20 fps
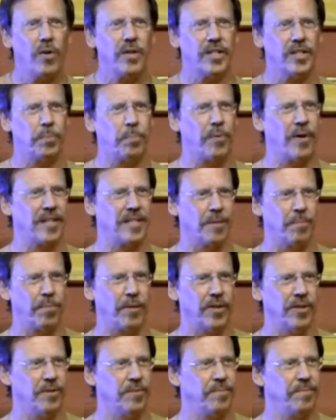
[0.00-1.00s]
this Brother
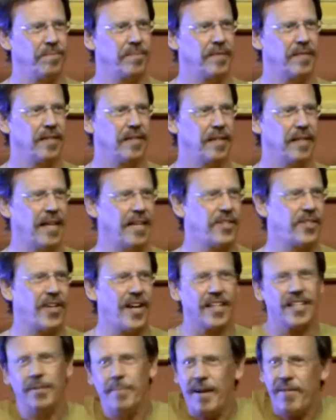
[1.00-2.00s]
Blue? And I
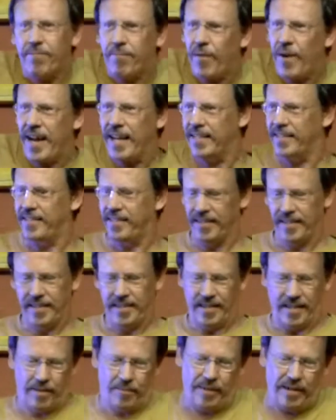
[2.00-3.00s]
talked to my friends.
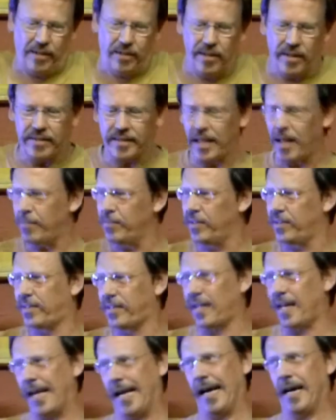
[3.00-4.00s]
And we looked at him and I
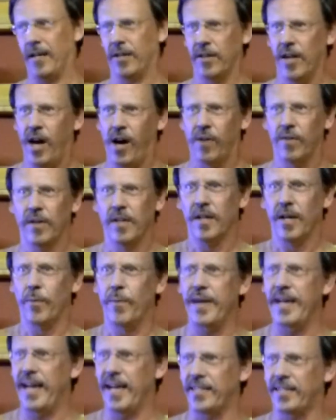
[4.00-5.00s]
said, I don't know. And
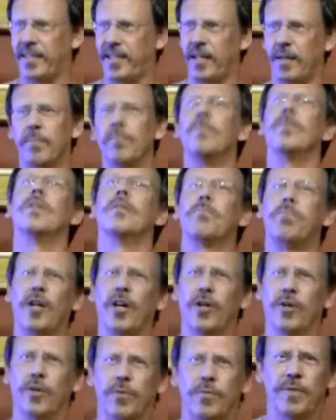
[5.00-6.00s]
we asked him,
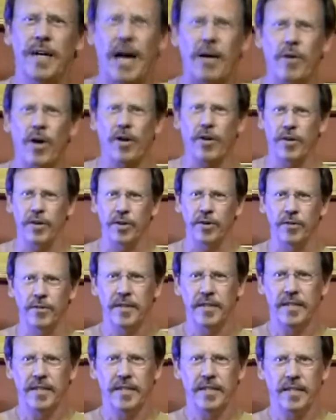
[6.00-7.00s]
Blue, how old are you?
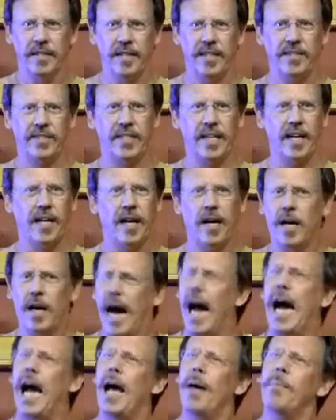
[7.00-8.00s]
And he said,
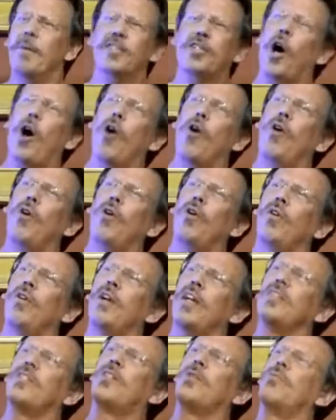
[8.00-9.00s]
I'm as old
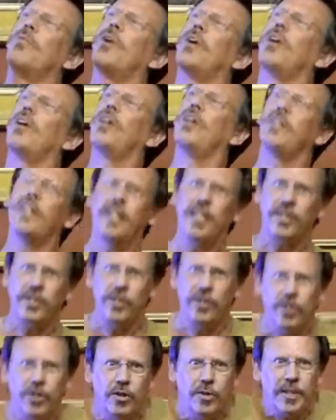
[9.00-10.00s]
as the world and as
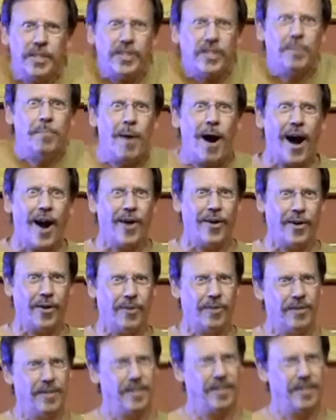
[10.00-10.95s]
new as tomorrow.